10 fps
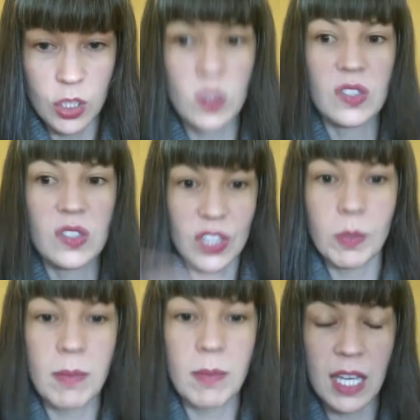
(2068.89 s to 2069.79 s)
you can
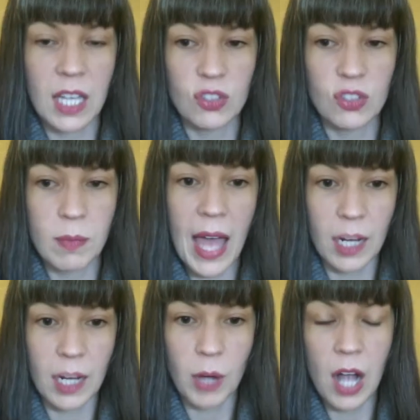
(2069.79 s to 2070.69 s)
still be making
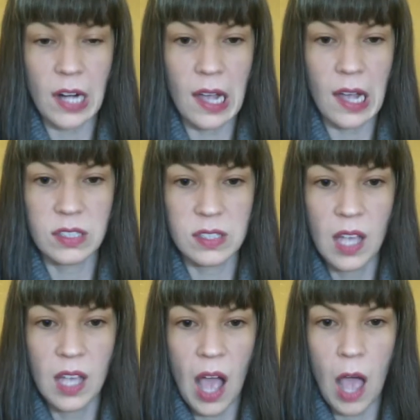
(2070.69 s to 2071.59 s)
dramatic
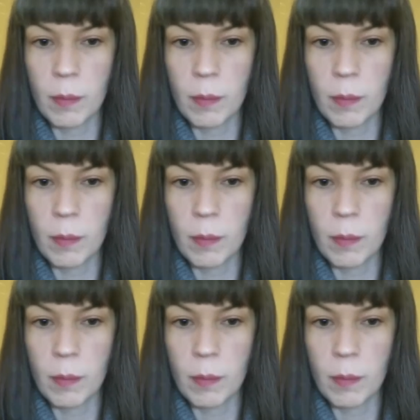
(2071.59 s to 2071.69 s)
progress.